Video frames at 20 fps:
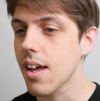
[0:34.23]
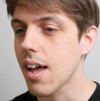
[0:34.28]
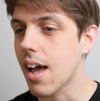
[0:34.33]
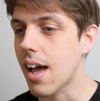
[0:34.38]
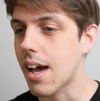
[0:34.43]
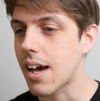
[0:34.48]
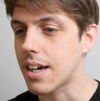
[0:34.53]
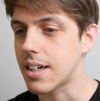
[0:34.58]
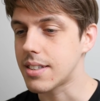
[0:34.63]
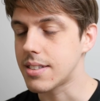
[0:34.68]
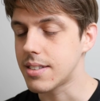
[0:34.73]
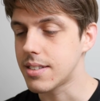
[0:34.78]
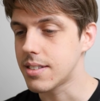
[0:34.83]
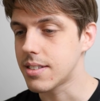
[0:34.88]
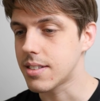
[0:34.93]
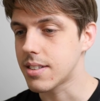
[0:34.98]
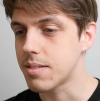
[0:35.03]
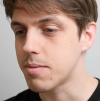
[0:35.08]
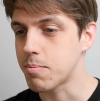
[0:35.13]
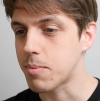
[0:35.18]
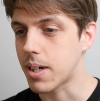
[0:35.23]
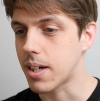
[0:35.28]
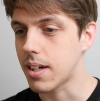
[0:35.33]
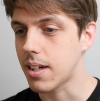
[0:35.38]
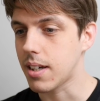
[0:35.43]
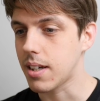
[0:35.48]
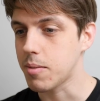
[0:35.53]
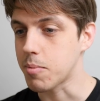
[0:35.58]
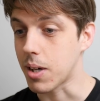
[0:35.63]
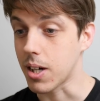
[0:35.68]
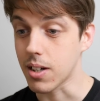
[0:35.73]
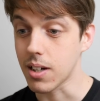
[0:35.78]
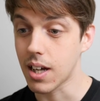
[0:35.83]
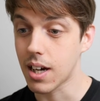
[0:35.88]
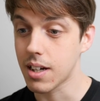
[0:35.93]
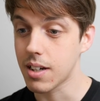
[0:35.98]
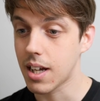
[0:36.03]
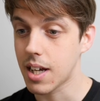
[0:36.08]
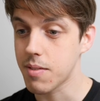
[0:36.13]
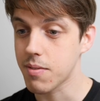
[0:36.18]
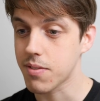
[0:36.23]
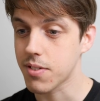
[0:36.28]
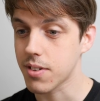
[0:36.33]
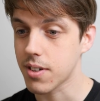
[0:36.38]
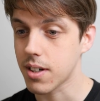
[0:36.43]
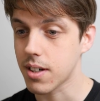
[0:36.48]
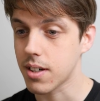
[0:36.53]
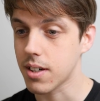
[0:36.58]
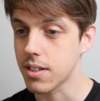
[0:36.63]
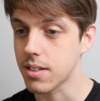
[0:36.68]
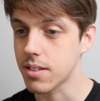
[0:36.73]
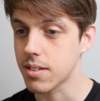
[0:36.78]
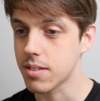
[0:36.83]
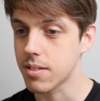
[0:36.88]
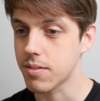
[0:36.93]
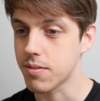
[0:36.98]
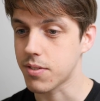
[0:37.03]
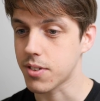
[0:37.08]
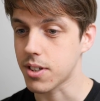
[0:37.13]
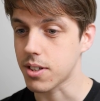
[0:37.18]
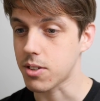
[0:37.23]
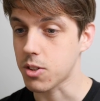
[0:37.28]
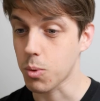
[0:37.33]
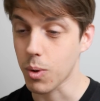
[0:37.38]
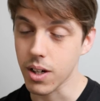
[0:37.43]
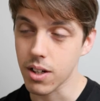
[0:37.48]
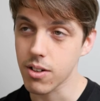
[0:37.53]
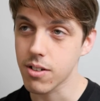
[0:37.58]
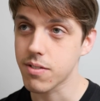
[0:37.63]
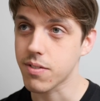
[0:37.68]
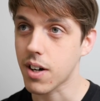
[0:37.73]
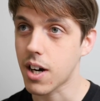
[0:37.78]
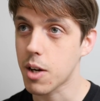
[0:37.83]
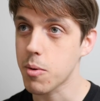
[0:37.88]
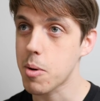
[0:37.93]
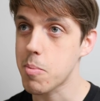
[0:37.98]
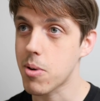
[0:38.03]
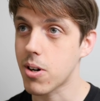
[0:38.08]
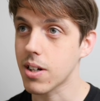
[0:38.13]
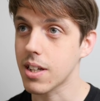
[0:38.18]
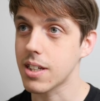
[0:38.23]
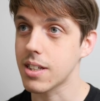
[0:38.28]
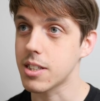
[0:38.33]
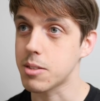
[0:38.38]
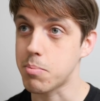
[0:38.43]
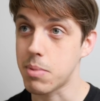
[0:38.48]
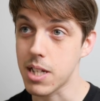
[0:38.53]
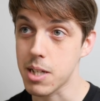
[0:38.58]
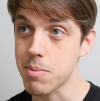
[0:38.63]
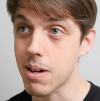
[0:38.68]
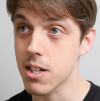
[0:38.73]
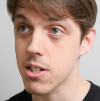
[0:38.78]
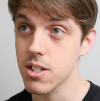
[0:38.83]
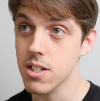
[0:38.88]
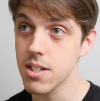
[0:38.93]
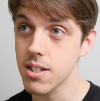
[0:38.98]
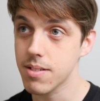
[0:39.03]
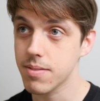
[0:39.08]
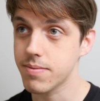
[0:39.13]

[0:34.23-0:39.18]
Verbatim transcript: And my online name for Twitter and for HardwareBot is Bindibadgi.